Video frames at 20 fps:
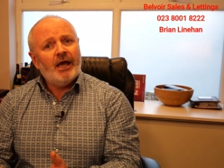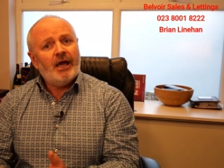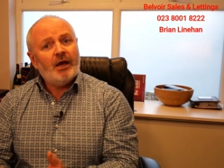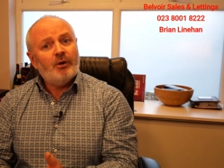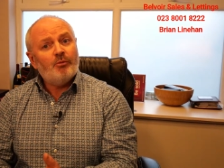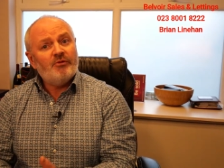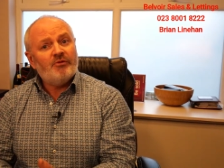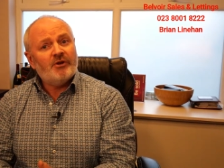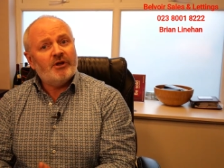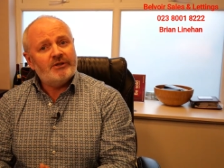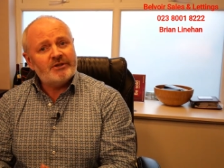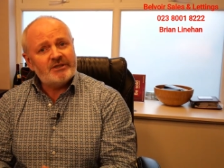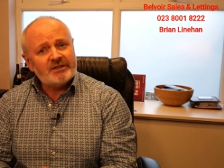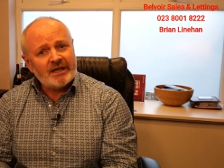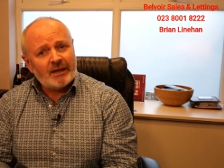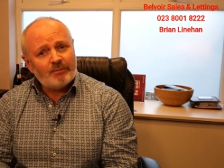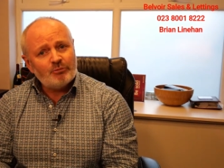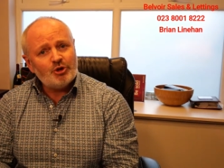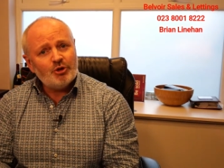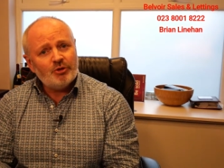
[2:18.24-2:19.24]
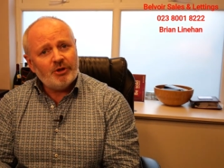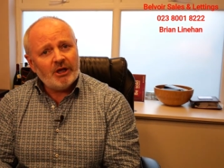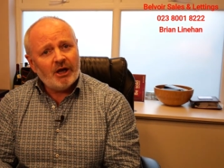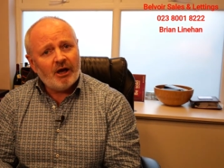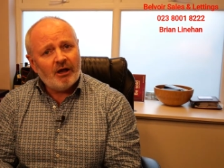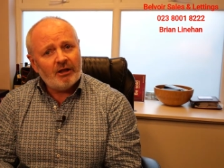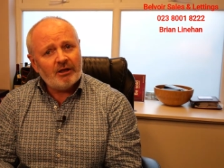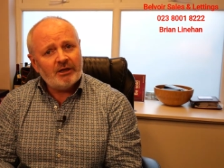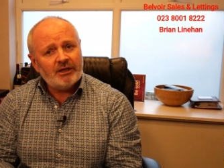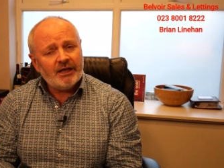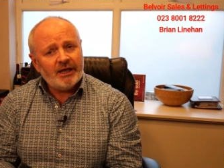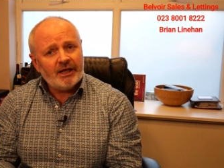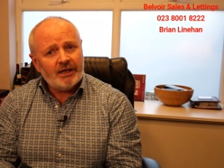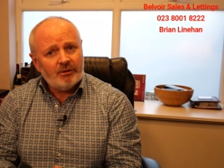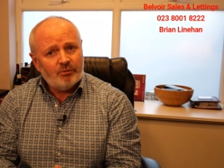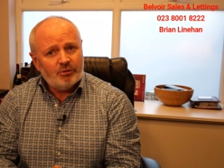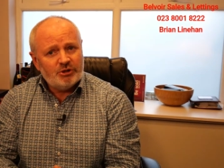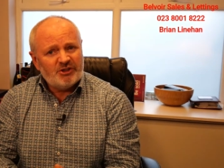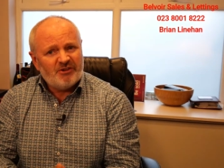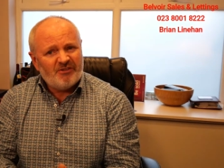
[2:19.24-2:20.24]
We've got the stamp duty holiday,
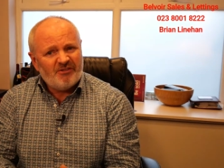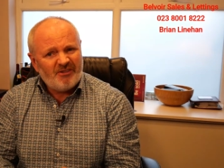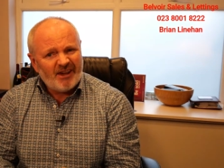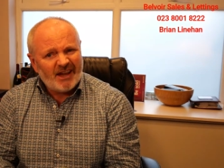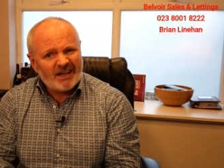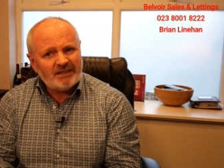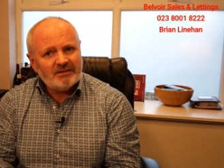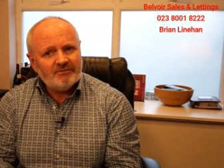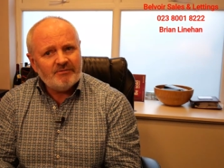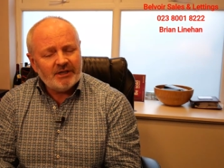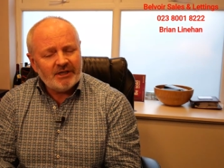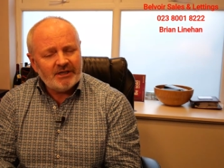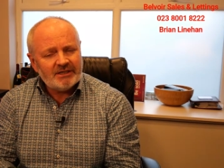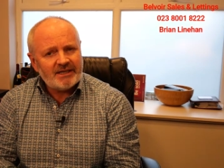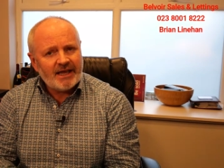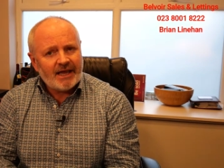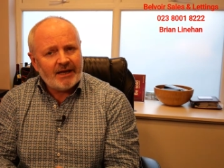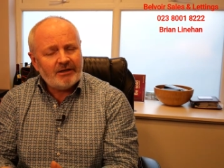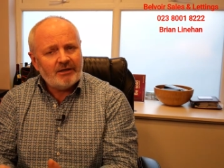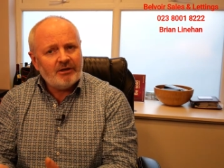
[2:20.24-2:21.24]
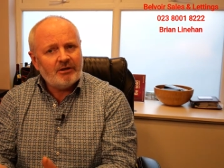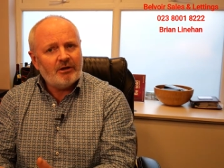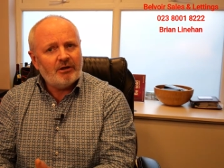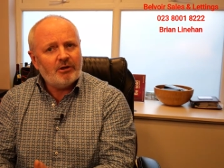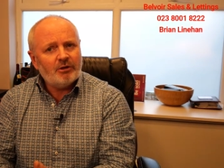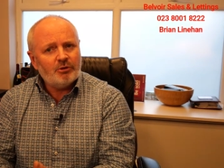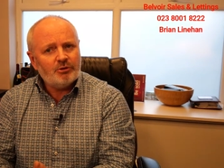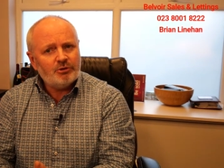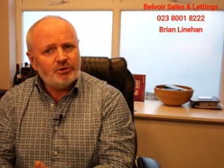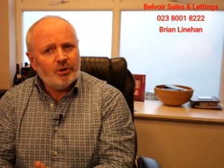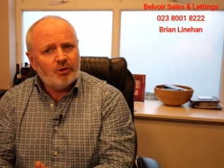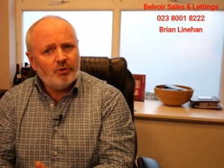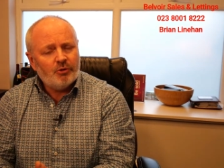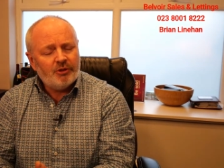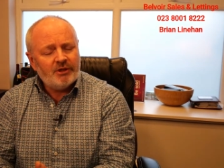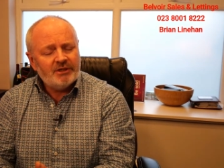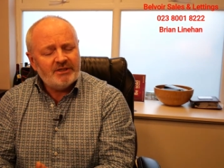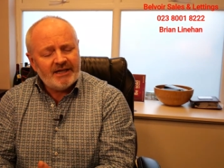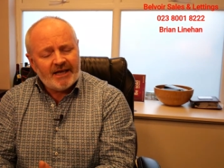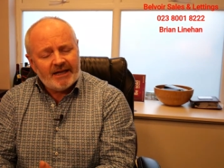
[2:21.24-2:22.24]
which effectively is ended, although
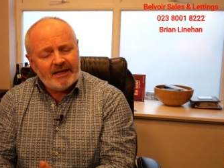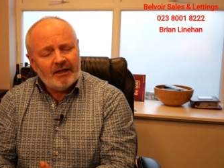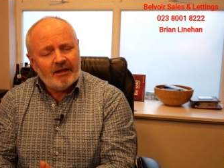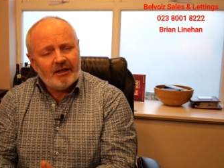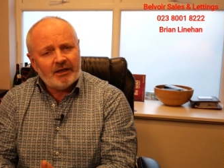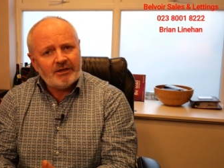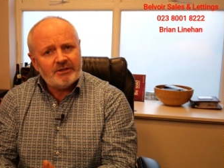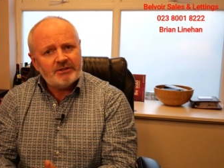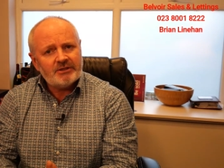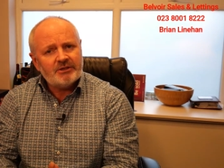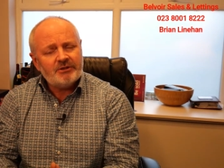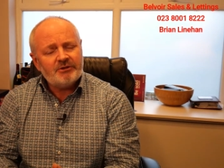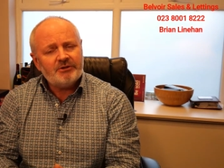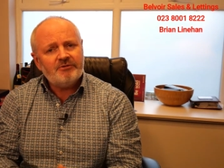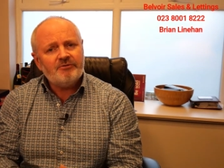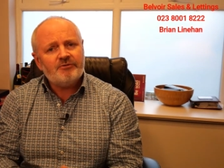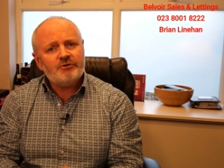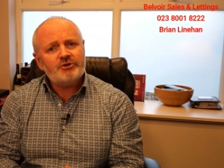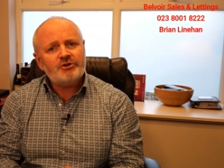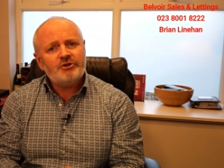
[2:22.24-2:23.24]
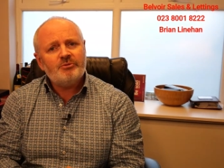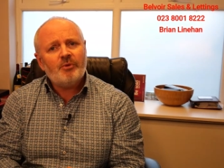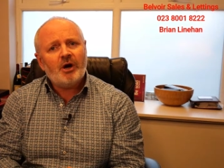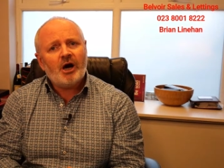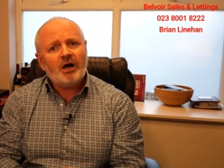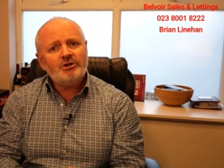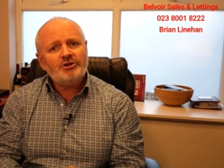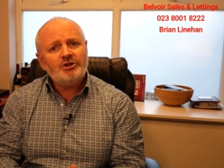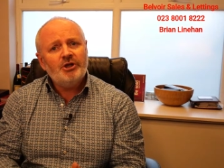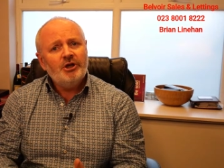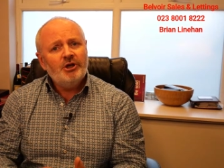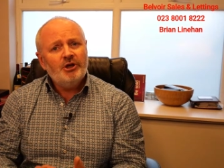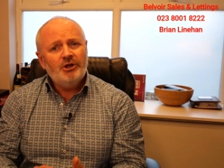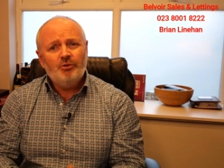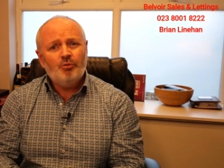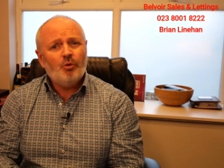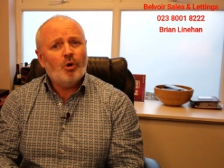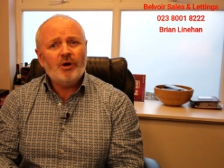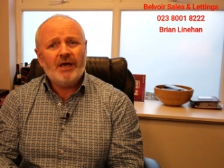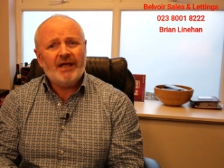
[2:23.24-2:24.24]
the deadline is the 31st of March.
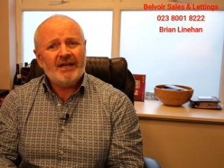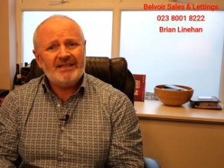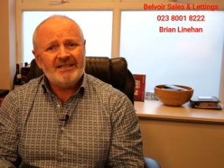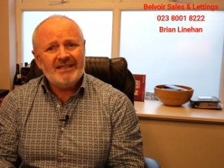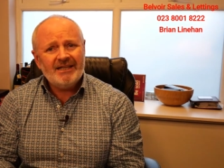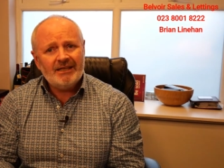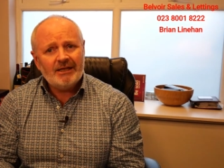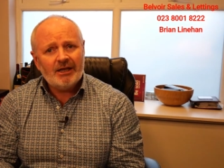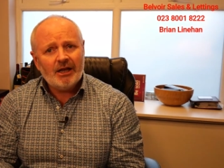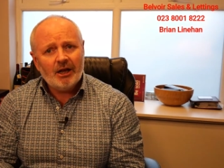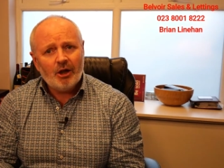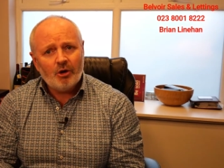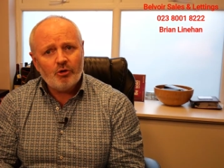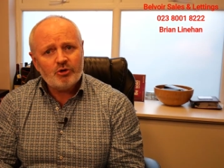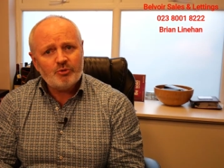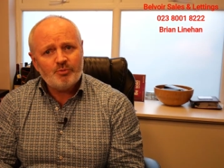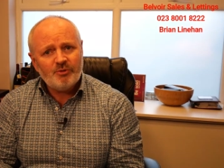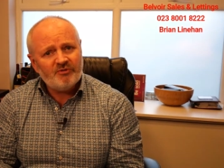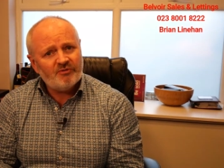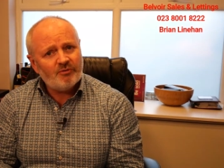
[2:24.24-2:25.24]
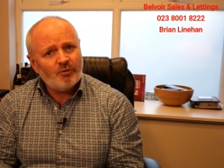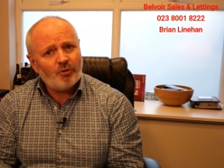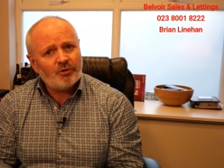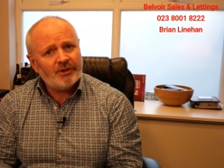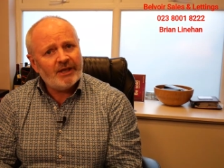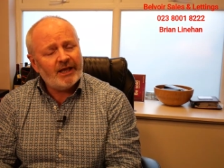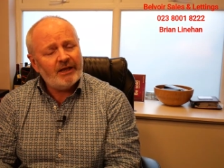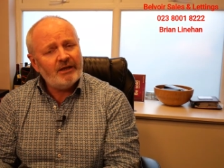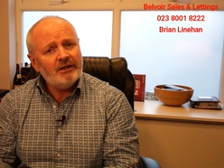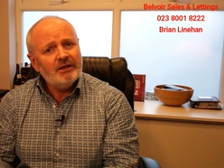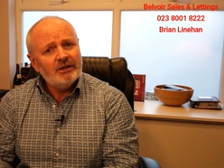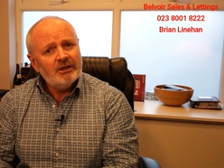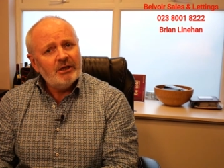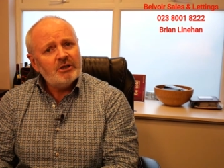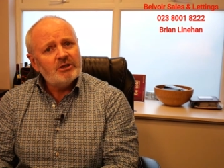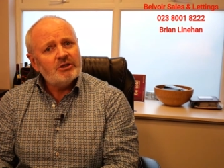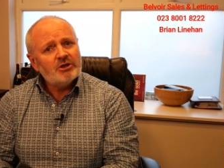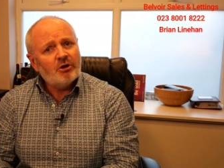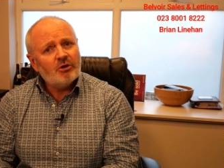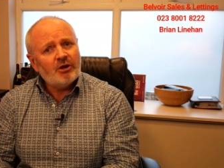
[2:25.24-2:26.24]
You won't get a deal closed before then.
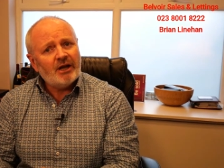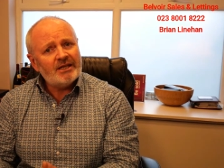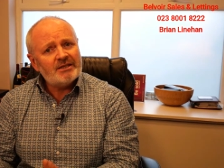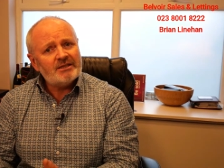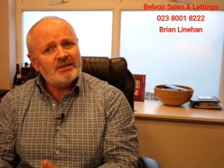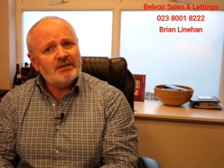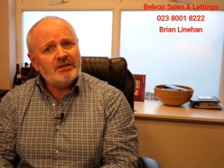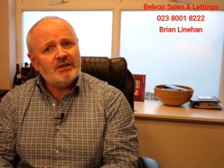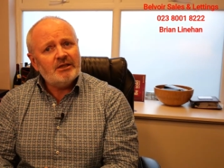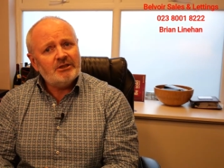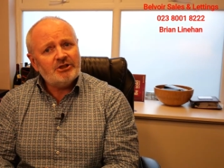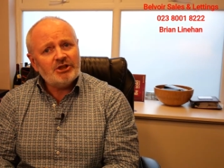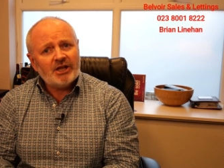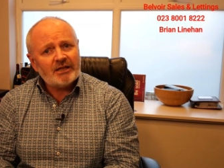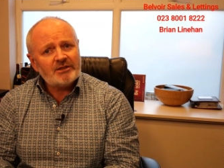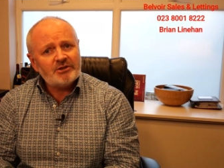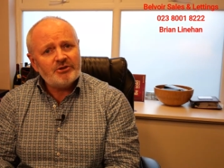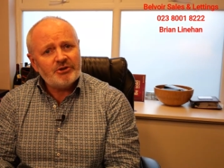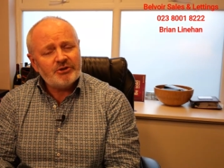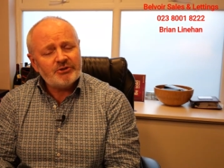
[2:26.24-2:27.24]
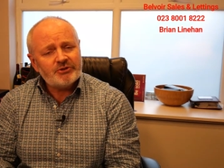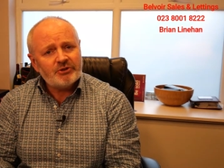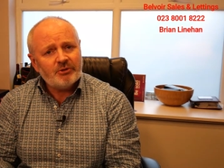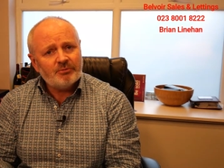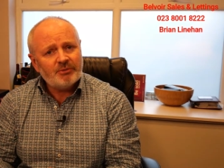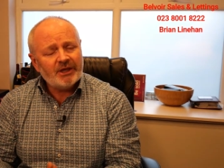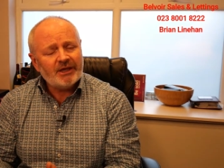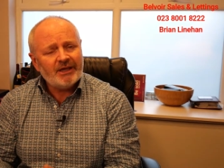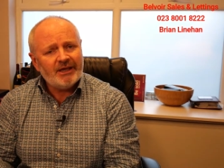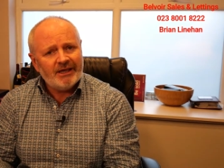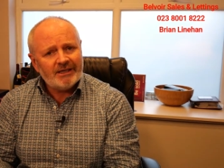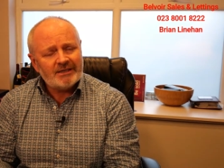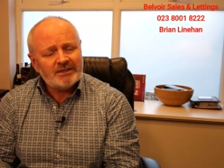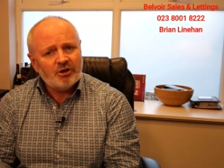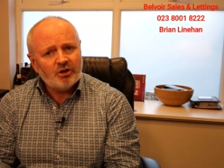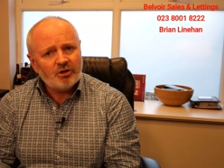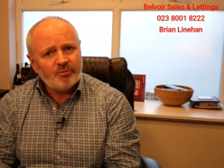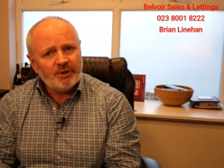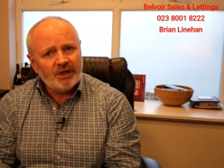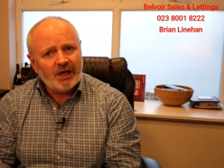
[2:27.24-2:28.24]
So unless the Chancellor does something, it's
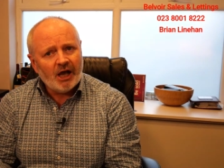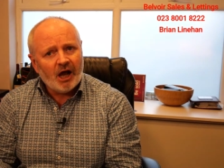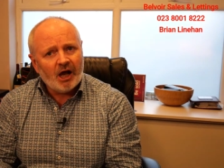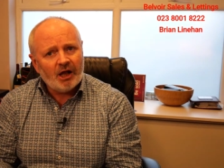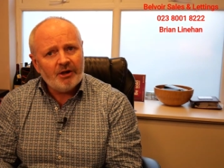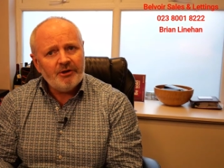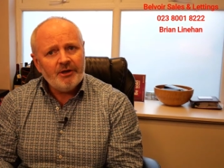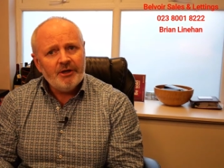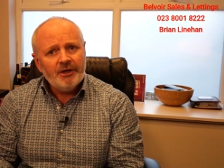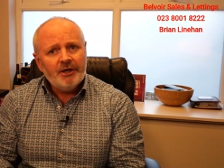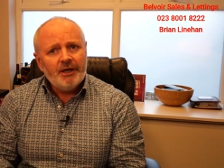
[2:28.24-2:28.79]
going to be gone.